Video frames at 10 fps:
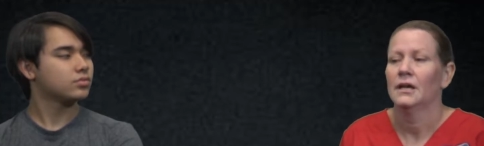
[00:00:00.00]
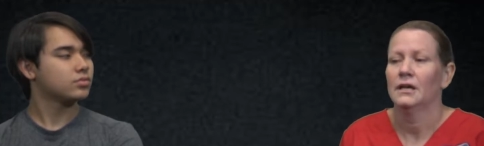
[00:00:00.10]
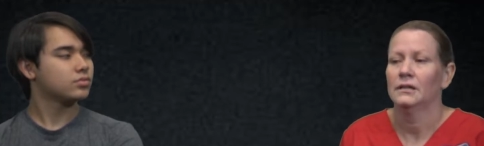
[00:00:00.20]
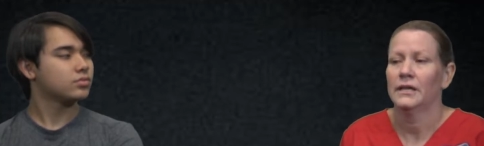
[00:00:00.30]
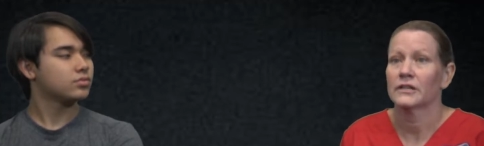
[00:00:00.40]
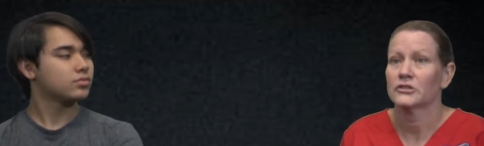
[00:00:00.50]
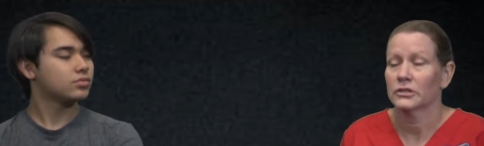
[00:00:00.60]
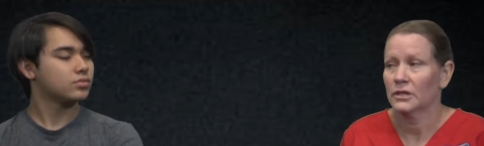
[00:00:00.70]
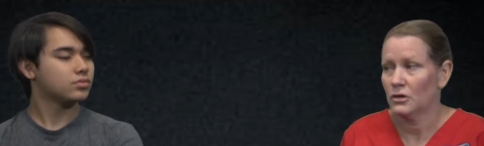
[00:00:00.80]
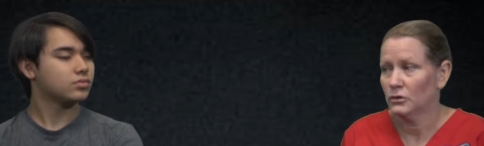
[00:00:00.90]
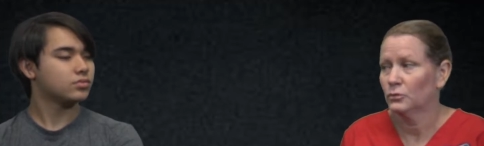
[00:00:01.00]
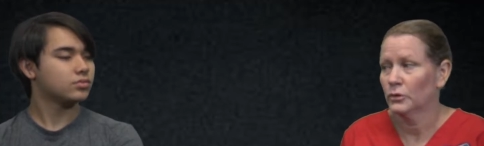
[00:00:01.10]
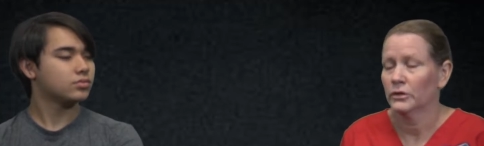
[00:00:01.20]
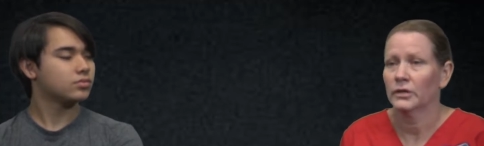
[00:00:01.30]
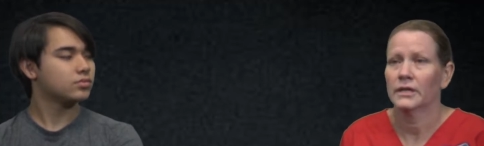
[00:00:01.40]
Speaker 1: Uh, actually called
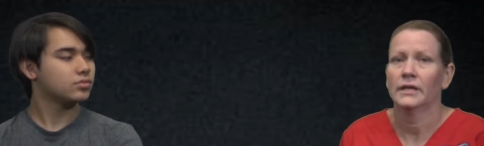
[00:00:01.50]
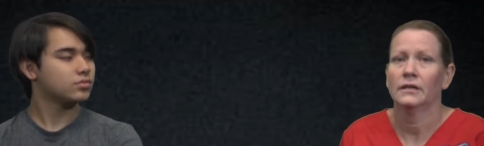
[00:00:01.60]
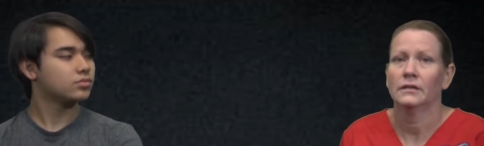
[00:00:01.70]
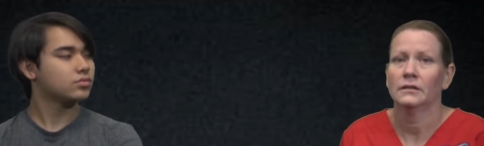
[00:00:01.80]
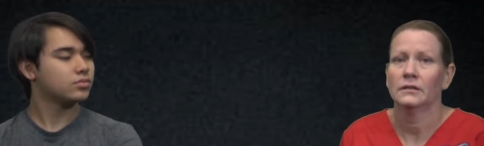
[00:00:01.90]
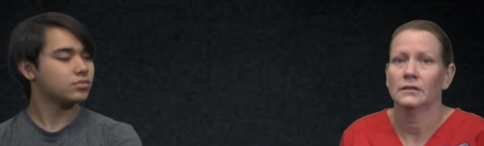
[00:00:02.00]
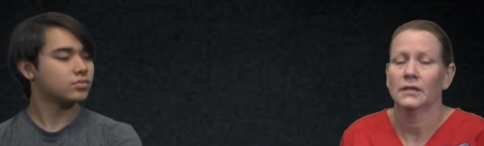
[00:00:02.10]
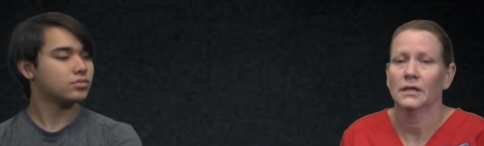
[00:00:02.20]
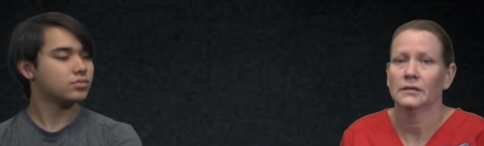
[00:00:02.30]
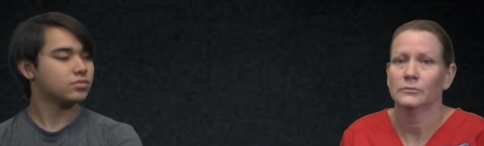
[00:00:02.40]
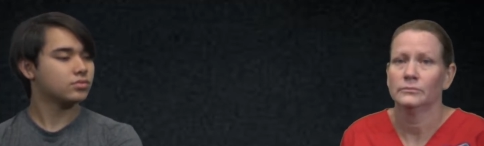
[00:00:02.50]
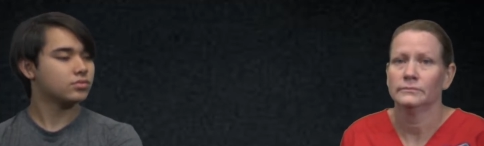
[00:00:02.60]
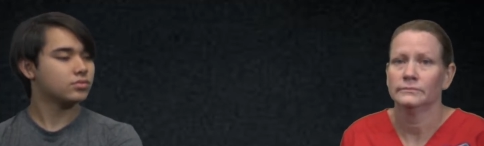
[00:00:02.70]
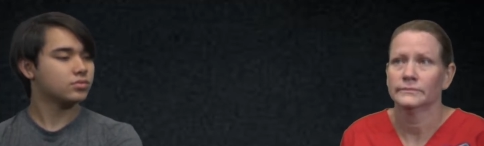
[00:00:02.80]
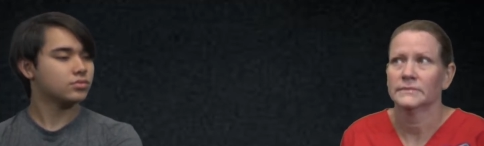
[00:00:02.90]
work and
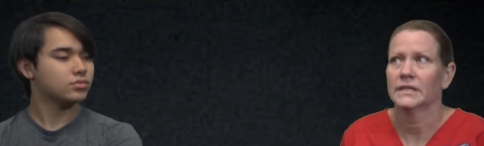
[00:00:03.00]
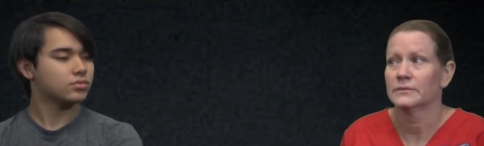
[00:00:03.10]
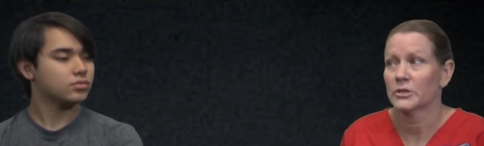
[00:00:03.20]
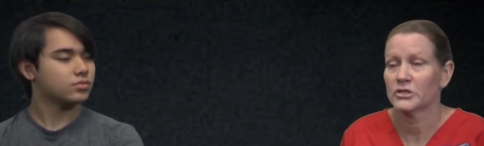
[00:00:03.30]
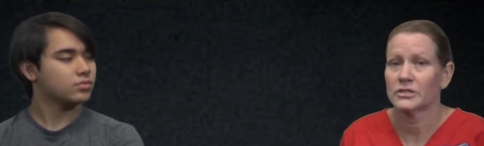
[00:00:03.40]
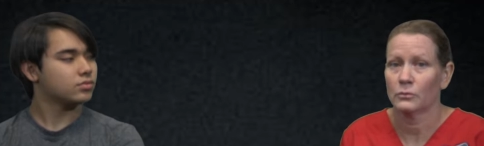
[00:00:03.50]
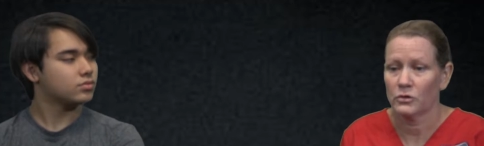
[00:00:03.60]
um, as much as I